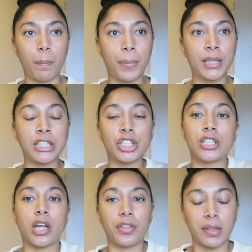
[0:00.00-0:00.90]
But there's
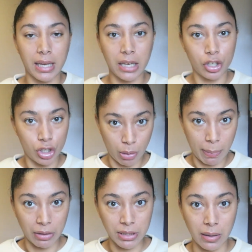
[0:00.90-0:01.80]
just nothing that he can do
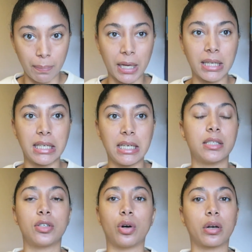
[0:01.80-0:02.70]
about it because he
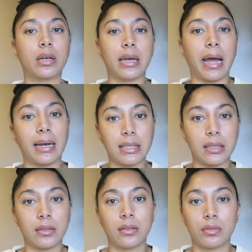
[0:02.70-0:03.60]
is not
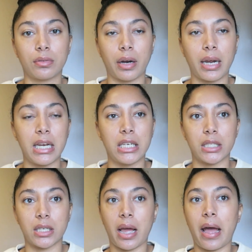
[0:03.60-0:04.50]
connected, right? He
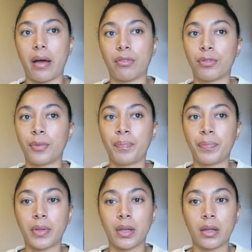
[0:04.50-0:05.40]
doesn't have
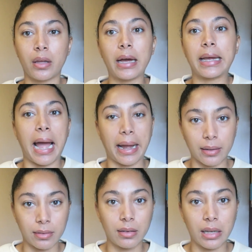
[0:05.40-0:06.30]
a
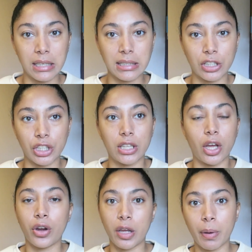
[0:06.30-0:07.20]
gang. Essentially,
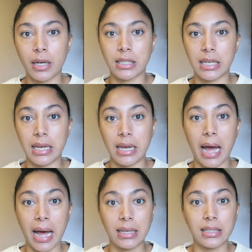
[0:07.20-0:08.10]
the only person he
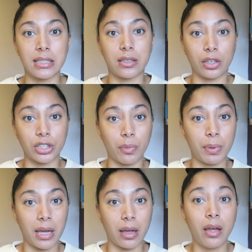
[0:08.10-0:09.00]
has is Deng
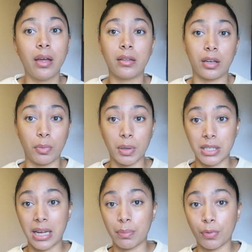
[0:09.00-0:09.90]
Xiaoping. The only
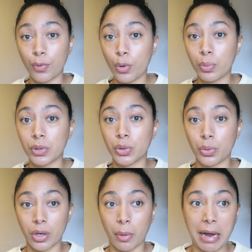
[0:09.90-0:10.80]
person he had before was
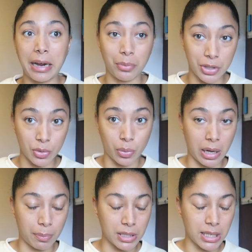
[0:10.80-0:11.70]
Hu Yaobang, and we saw
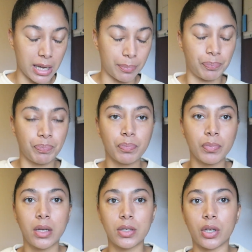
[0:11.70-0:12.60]
what happened to him.
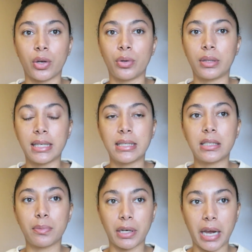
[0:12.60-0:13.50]
So this
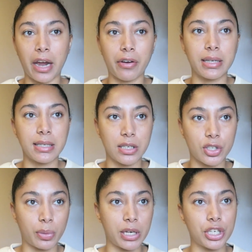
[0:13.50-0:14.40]
is the precarious
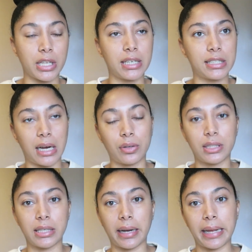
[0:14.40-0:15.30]
situation that Zhao
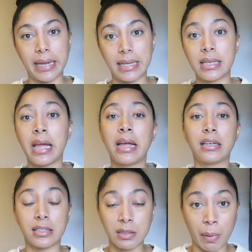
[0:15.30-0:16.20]
Ziyang is,
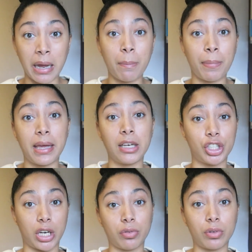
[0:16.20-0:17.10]
despite being
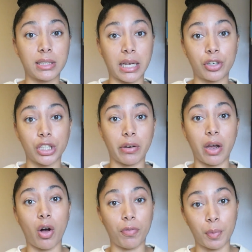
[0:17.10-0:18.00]
General
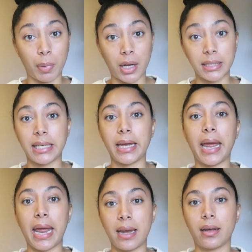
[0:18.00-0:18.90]
Secretary of the party
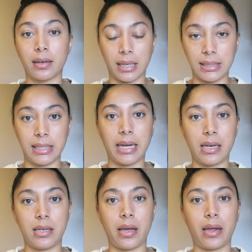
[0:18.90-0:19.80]
in
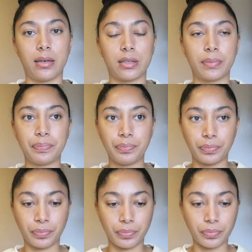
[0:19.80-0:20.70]
1988.
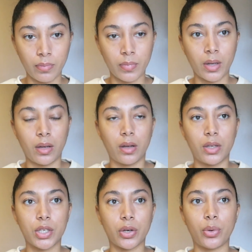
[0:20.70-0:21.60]

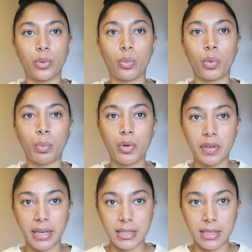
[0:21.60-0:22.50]
So we're
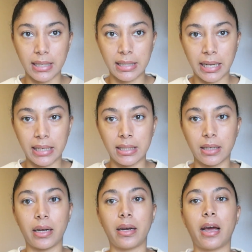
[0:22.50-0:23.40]
moving into
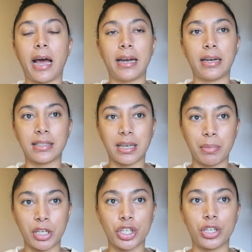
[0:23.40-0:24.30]
1989, and as I
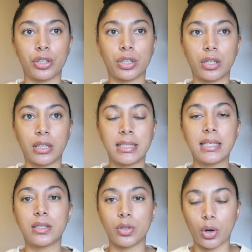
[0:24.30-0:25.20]
mentioned, this
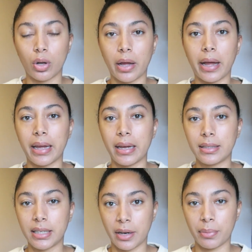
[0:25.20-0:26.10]
is not a
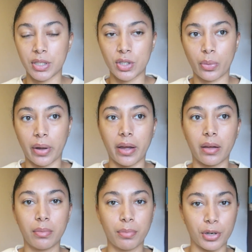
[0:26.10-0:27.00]
Tiananmen
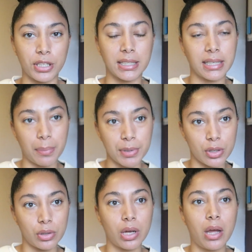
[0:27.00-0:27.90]
Square protest
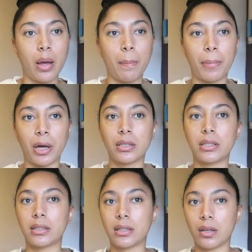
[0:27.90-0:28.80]
episode,
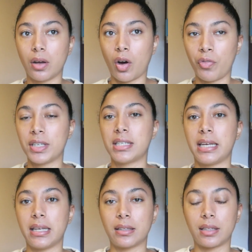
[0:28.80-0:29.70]
but
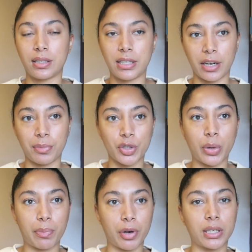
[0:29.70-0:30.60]
obviously, the Tiananmen
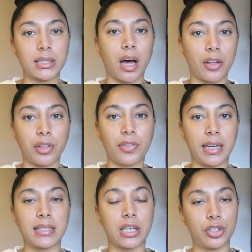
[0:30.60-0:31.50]
Square protests are the
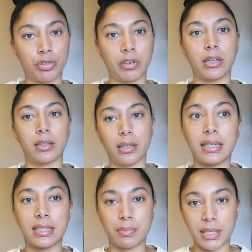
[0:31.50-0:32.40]
things that triggered
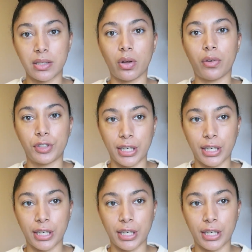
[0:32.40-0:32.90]
the dismissal of